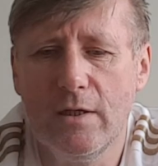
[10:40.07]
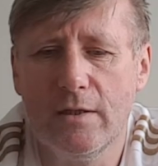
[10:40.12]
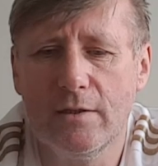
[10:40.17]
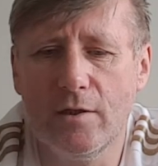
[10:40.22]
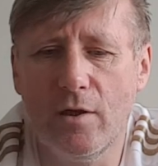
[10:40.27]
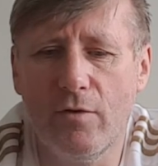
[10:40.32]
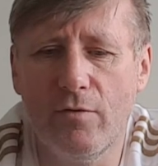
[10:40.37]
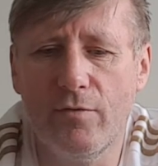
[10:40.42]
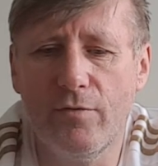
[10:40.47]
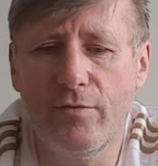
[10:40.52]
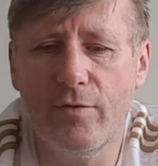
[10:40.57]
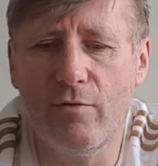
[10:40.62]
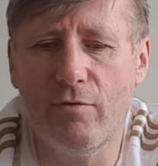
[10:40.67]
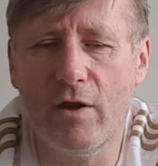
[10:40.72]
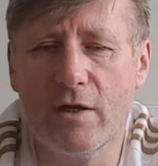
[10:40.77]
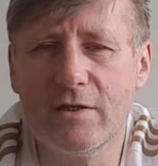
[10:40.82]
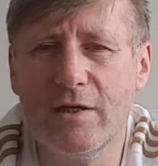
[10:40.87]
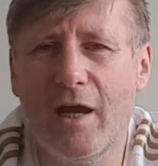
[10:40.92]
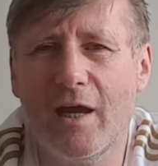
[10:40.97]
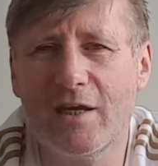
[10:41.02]
Now, the
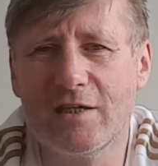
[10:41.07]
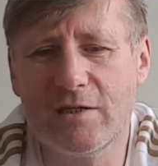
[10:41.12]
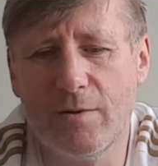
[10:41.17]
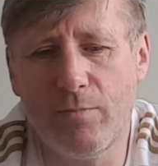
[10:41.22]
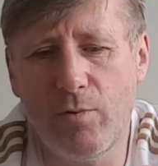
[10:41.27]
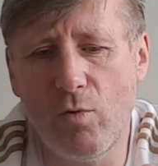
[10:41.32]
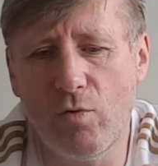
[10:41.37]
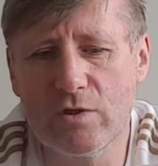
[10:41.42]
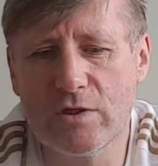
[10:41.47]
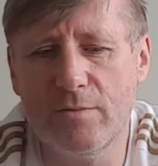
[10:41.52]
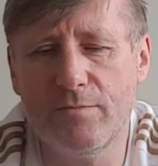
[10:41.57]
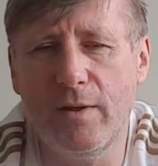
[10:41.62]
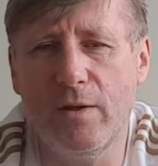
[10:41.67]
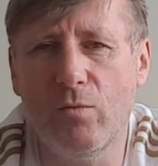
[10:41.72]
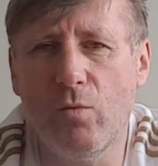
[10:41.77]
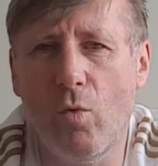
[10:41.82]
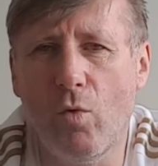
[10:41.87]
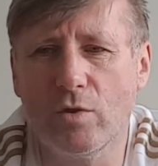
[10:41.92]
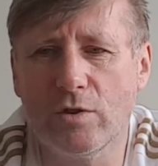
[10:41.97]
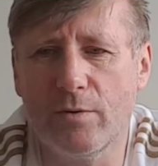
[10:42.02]
rucksack is supposed to be
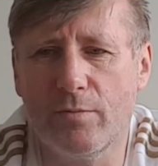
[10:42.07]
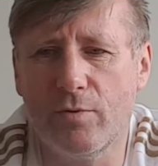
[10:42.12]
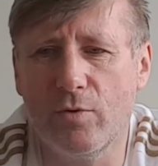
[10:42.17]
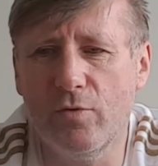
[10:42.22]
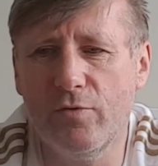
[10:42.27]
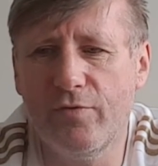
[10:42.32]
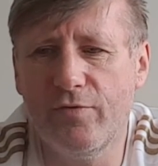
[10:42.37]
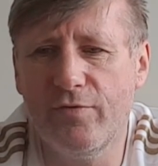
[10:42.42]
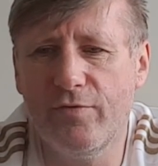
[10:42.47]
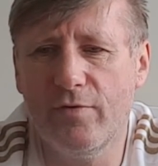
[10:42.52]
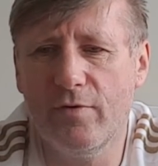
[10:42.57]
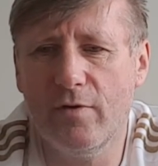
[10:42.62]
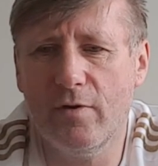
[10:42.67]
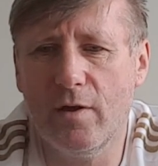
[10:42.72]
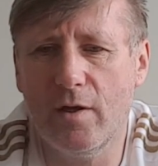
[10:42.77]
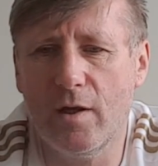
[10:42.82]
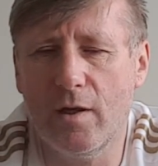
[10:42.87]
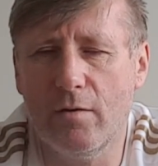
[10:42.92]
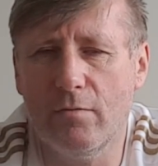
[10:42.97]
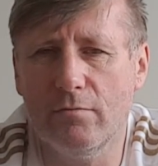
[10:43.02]
waterproof,
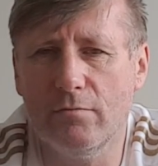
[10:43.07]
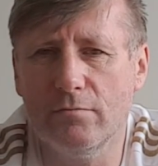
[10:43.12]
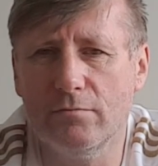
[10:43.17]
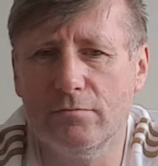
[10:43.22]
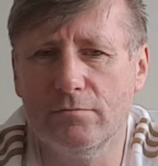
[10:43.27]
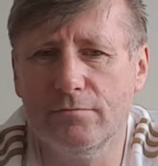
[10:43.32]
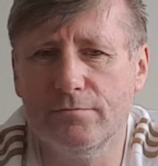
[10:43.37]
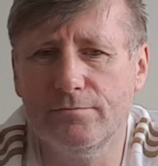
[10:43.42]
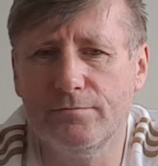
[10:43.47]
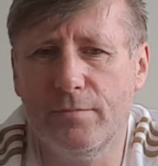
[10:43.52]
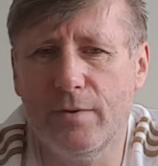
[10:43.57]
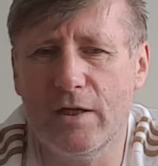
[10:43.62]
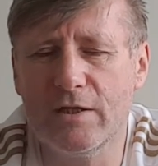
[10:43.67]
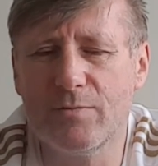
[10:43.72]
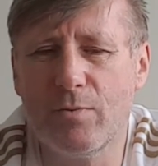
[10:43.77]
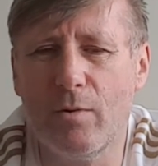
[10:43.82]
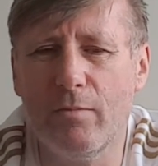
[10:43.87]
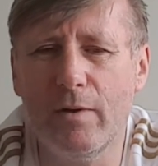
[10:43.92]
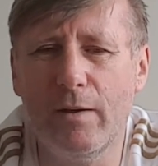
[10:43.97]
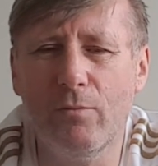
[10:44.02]
but it's
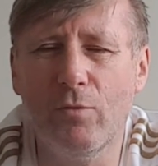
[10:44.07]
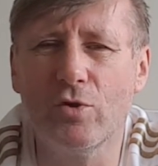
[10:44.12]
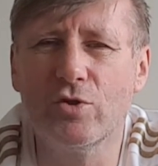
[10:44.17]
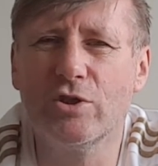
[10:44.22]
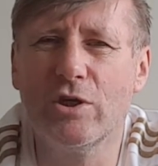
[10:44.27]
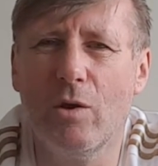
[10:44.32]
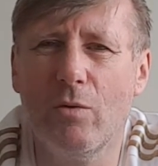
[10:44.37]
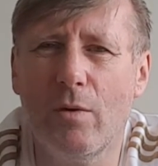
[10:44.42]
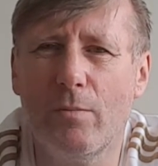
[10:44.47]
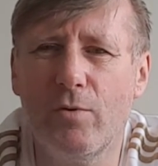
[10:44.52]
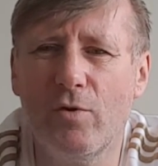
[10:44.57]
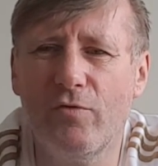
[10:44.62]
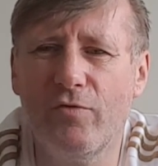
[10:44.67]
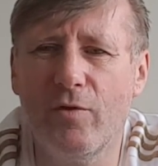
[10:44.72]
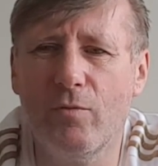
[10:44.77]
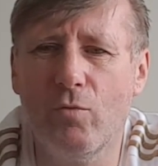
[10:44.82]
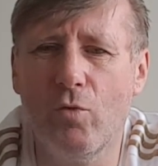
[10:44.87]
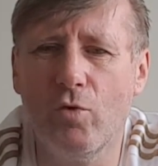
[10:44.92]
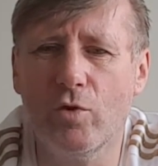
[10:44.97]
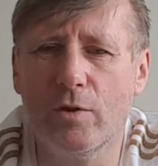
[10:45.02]
probably more showerproof
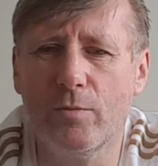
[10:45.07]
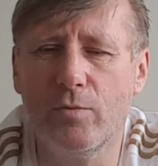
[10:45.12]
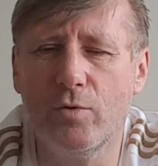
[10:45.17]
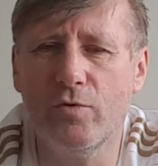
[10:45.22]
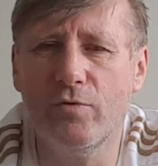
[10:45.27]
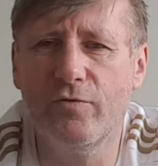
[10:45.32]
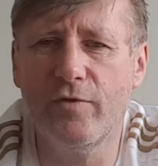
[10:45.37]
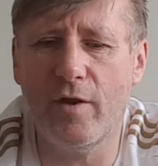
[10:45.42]
than waterproof.